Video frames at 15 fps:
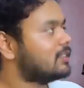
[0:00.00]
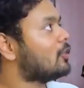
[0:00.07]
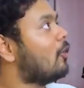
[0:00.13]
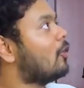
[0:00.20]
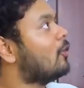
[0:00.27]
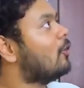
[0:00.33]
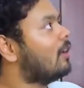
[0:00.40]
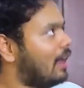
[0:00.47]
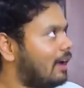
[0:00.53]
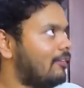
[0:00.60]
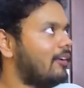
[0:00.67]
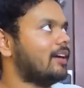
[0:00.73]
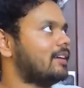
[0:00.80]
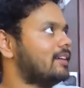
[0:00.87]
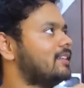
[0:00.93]
Choco
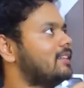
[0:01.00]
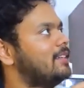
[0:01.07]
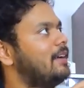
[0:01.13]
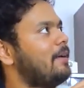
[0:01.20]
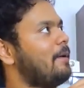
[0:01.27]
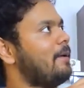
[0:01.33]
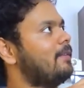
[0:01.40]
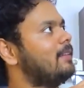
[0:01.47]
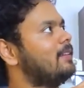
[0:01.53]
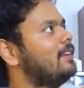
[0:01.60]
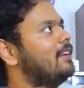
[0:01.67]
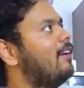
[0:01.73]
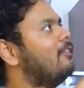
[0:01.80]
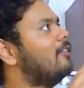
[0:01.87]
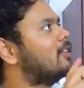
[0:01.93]
lava.
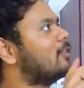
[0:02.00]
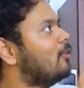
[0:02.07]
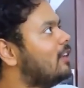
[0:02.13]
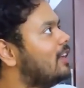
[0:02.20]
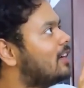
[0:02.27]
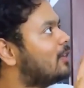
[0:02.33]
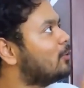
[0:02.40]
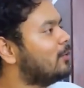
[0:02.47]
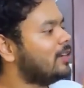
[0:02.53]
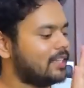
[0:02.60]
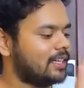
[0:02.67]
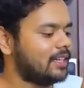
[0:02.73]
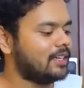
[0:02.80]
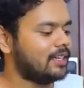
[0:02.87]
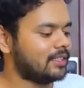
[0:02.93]
With only two
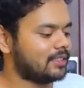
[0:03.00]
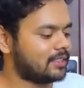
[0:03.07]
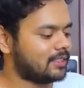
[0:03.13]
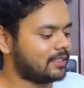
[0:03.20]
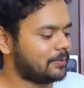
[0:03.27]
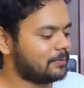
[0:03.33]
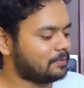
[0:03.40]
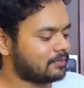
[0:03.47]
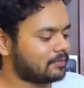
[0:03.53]
ingredients.